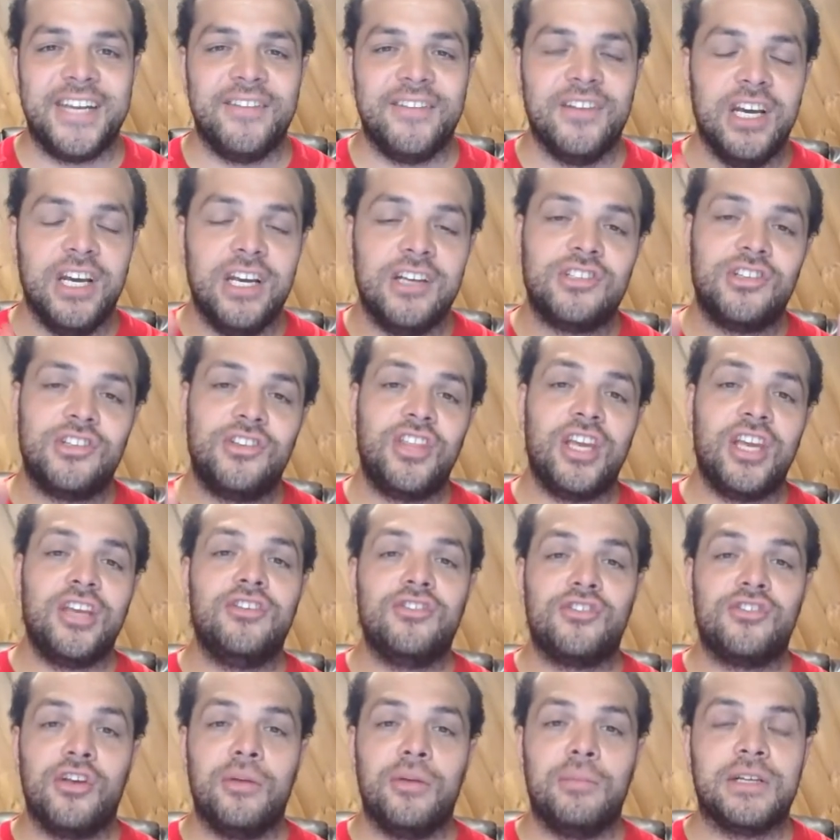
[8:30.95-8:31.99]
So thank you so
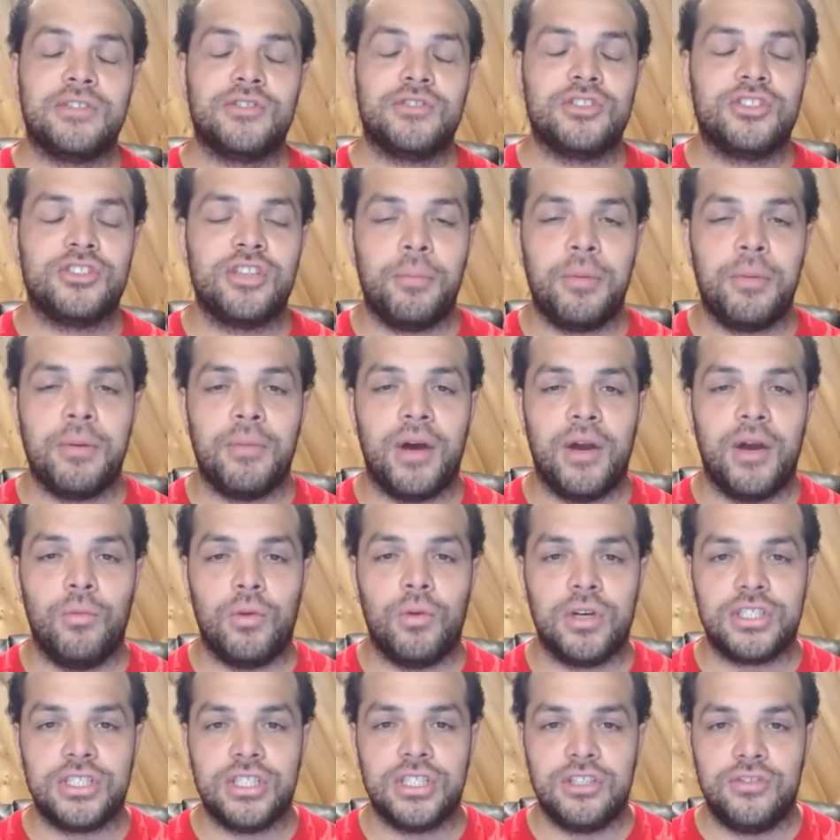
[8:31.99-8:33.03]
much for stopping by and watching
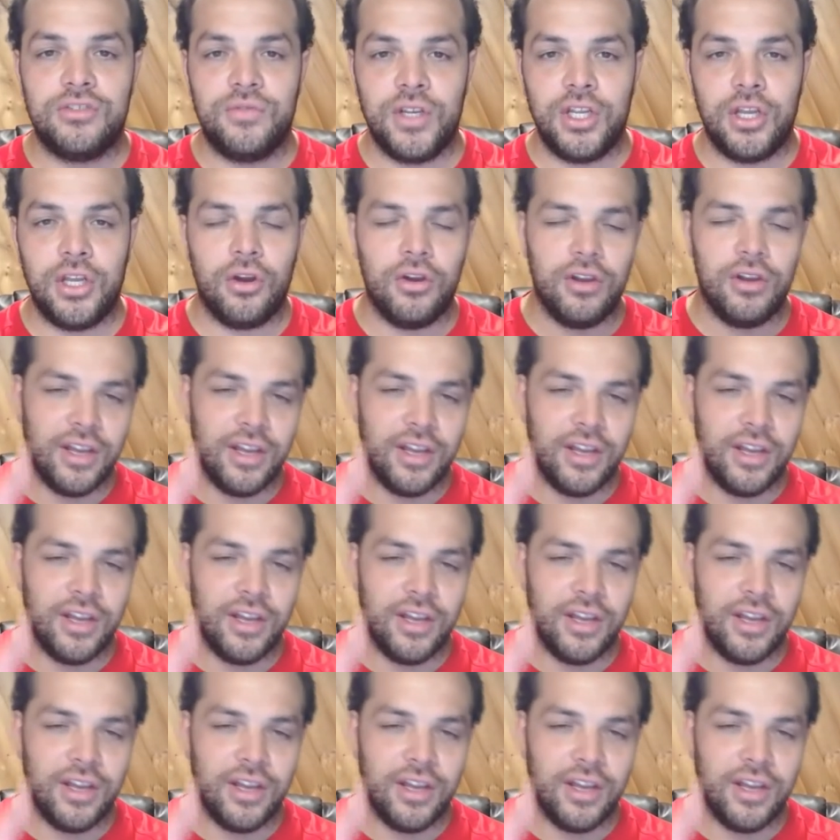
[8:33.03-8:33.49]
this video.